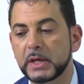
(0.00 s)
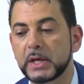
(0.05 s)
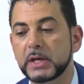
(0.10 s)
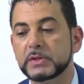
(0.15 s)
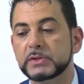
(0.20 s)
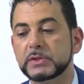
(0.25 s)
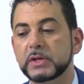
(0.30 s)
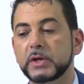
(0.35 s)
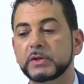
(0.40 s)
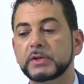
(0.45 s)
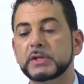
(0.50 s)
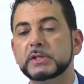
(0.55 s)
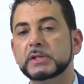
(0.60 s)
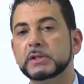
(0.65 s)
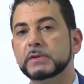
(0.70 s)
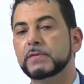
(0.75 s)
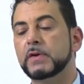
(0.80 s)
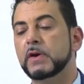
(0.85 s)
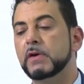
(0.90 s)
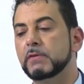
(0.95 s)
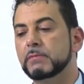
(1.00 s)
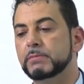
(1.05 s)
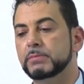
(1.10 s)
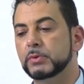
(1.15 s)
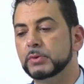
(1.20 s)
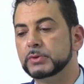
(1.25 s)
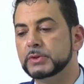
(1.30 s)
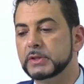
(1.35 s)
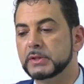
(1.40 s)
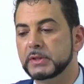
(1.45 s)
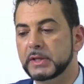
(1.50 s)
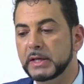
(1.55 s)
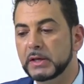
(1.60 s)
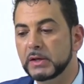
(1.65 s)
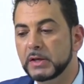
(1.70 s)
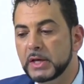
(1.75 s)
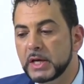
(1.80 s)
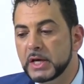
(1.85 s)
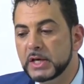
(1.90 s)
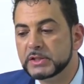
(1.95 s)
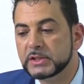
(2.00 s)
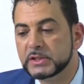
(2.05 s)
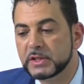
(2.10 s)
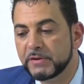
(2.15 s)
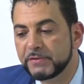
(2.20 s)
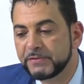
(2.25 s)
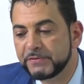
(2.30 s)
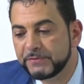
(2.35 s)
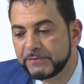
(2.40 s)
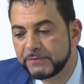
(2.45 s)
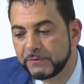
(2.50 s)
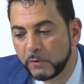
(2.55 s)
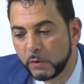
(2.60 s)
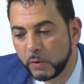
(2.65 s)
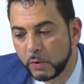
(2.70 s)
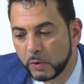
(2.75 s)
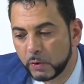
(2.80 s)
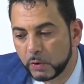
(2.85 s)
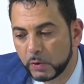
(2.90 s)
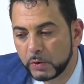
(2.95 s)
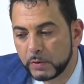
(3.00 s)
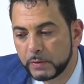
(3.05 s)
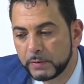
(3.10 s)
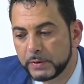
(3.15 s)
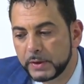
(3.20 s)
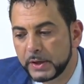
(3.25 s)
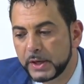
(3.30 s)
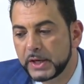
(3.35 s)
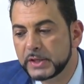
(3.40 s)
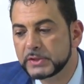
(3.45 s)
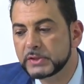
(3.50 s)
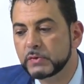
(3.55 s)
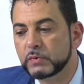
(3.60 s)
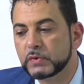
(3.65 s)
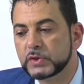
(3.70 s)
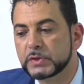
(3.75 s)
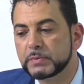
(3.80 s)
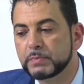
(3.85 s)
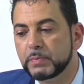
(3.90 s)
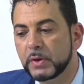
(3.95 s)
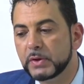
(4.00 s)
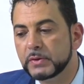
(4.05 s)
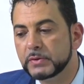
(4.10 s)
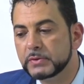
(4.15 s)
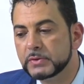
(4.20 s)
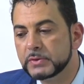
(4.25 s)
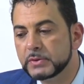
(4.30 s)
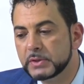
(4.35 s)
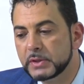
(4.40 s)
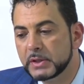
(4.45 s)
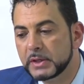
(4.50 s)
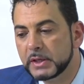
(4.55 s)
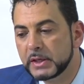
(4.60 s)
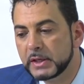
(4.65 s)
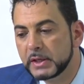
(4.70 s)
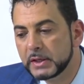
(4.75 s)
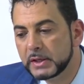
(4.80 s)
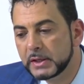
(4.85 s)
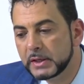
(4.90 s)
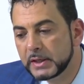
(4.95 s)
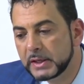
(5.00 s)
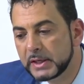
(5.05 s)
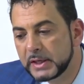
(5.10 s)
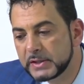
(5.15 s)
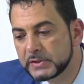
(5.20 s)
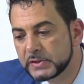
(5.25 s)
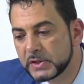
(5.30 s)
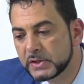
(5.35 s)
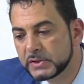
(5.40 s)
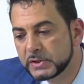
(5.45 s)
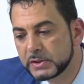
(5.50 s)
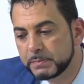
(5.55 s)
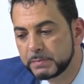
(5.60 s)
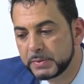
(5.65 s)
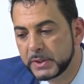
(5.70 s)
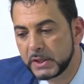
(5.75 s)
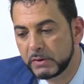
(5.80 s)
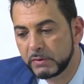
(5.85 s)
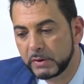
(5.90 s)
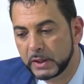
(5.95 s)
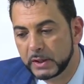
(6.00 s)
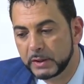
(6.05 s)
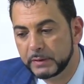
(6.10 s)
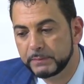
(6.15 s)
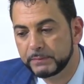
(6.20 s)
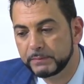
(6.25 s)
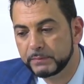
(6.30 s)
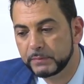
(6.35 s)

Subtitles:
So this is very important now. So 4 is the response is superior.